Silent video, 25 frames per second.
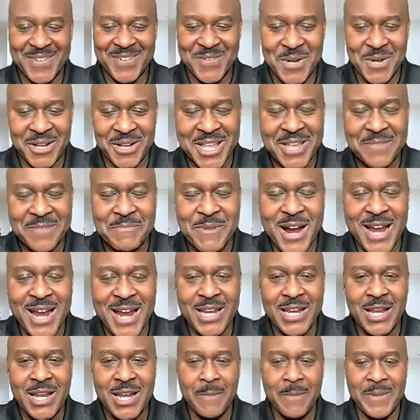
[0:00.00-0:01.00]
Well,
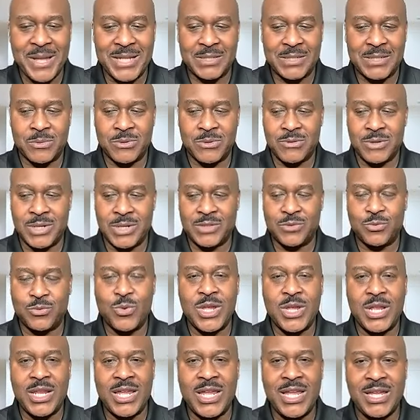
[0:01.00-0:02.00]
Empirenomics is
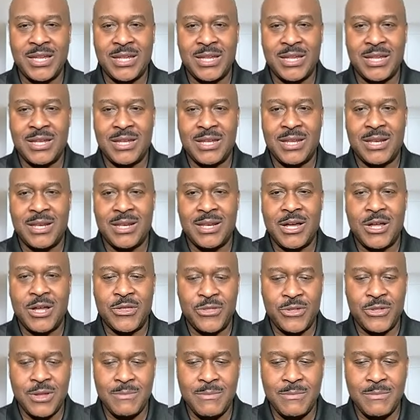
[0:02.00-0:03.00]
really
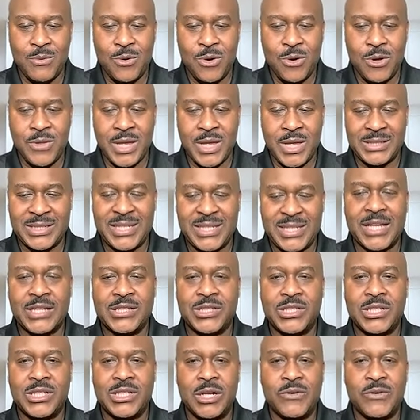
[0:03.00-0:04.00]
nothing more. It's an
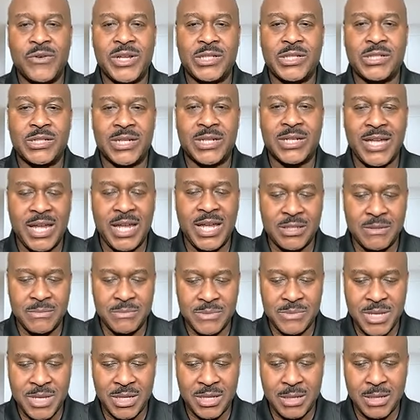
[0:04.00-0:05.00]
auxiliary to
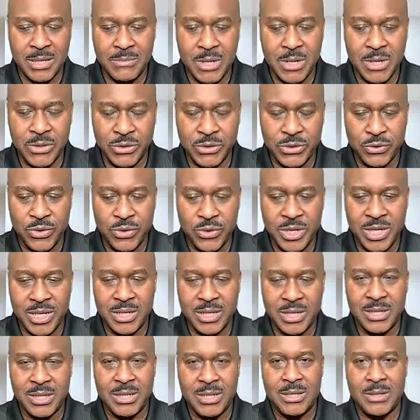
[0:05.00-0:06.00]
Kingdom Thinking
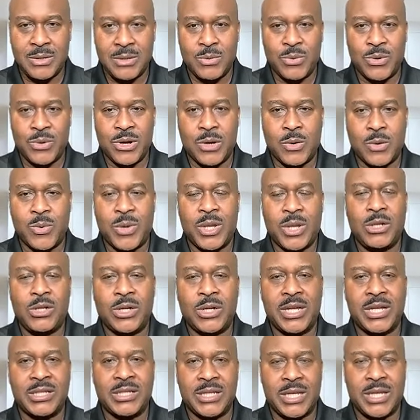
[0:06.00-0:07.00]
Ministry, where we're
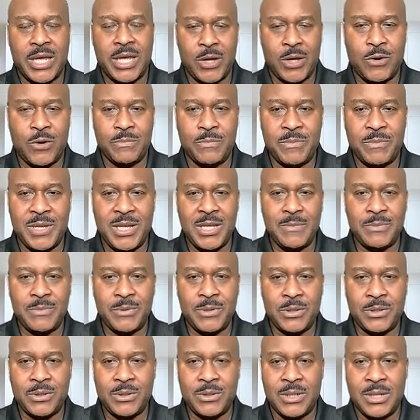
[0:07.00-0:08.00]
looking to help
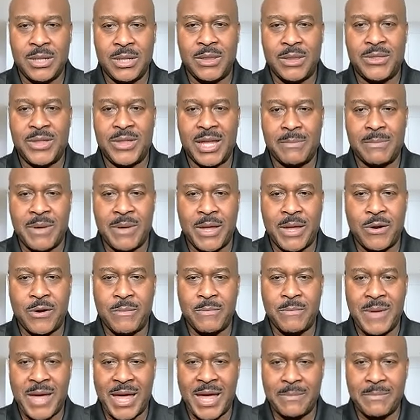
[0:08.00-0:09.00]
people think better,
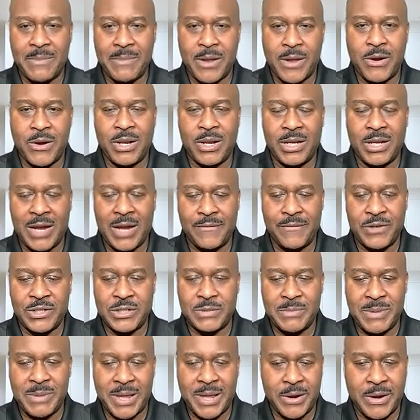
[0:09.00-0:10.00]
bank better, and
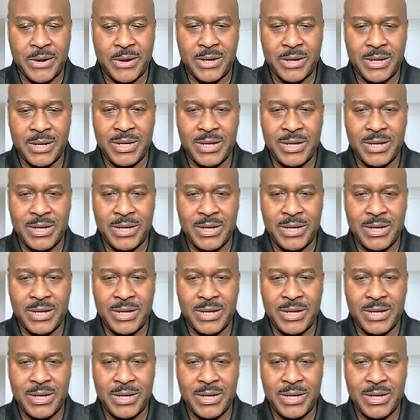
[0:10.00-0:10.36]
leverage better,